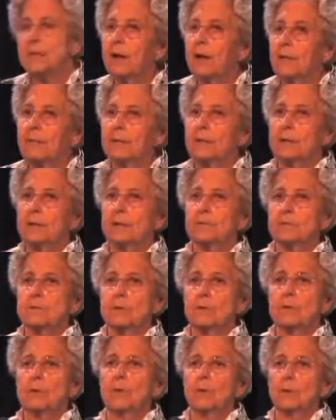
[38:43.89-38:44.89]
When it's a
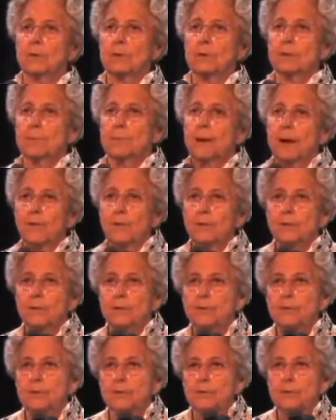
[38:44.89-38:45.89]
question of a
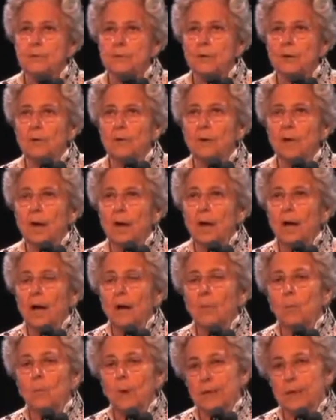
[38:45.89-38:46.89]
dispute, it's uh,
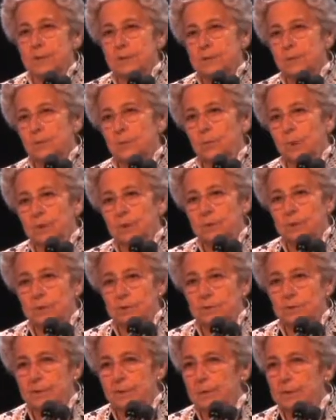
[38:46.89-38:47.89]
between, for
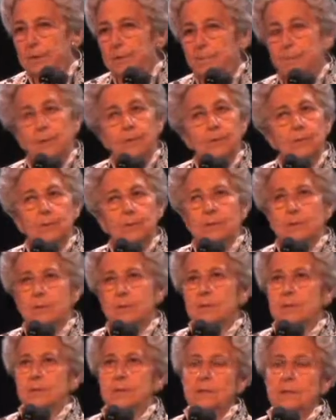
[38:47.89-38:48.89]
example, borders.
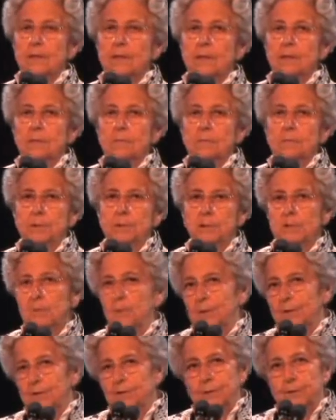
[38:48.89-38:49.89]
Courts will
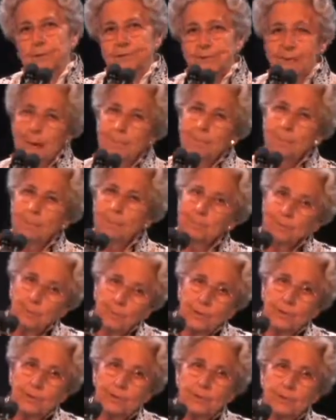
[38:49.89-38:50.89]
look at the evidence
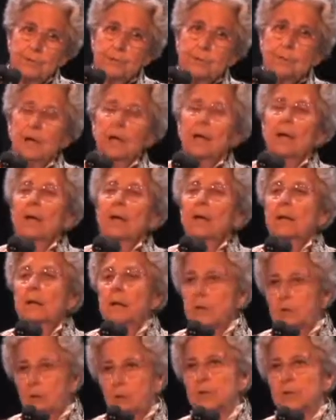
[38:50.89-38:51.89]
and make a, and make a
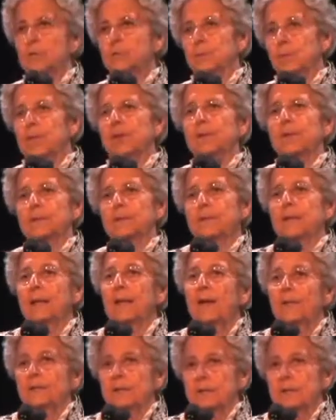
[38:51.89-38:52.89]
decision based on
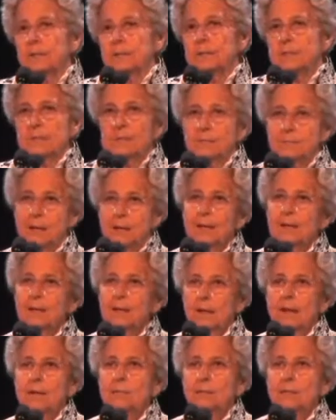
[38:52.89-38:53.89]
that. Okay,
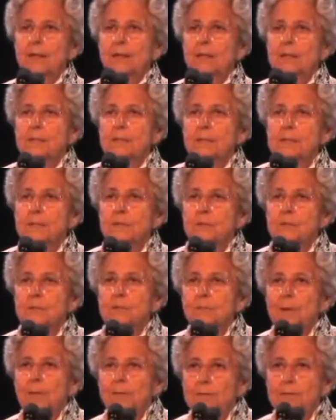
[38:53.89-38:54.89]
thank you. Thank you
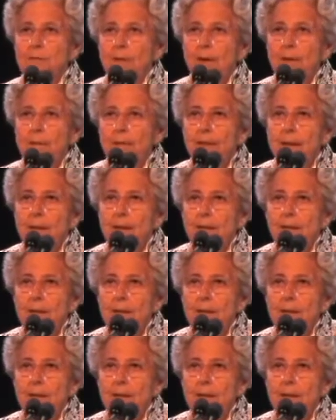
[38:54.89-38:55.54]
very much.